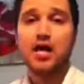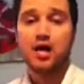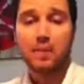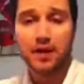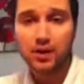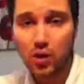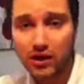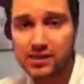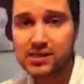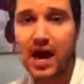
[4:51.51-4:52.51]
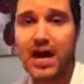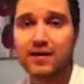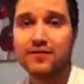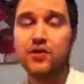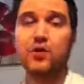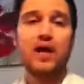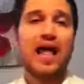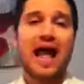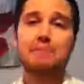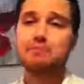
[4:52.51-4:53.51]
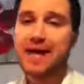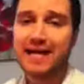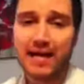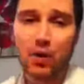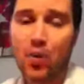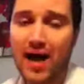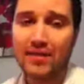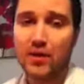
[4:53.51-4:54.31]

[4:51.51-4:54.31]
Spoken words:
coming alongside of you and making a way.